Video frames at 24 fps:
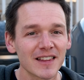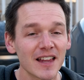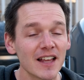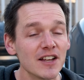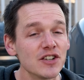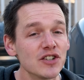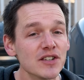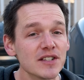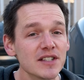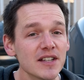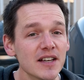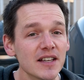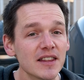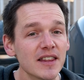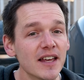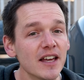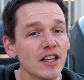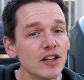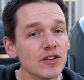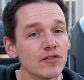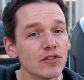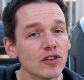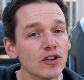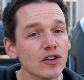And just like
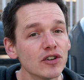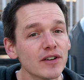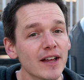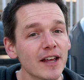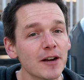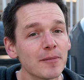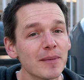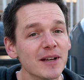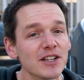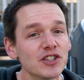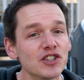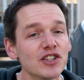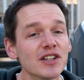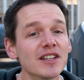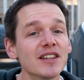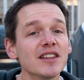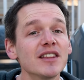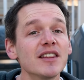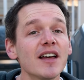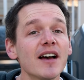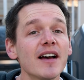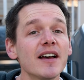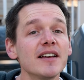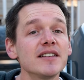that, you've learned how to make chicken
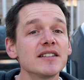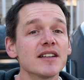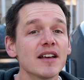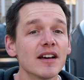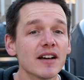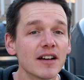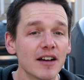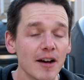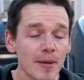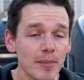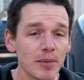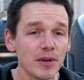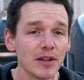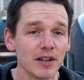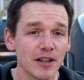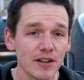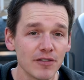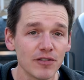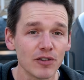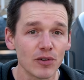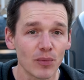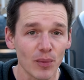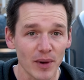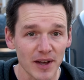thighs a couple of
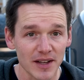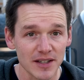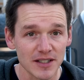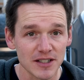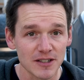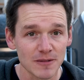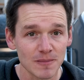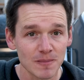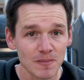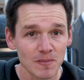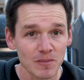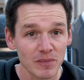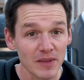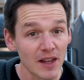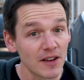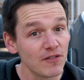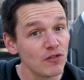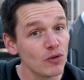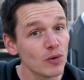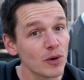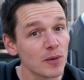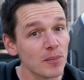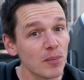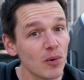different ways. If
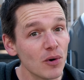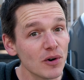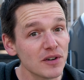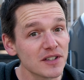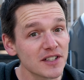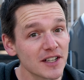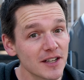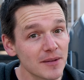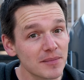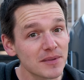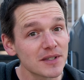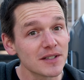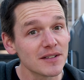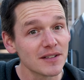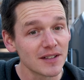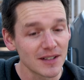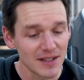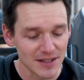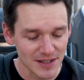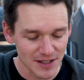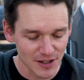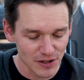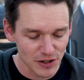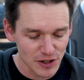you want more tips,
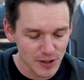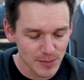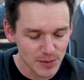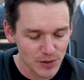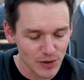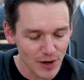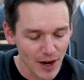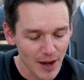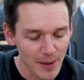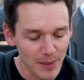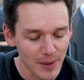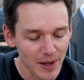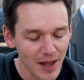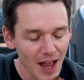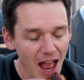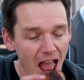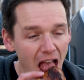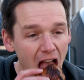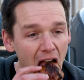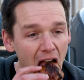consider subscribing.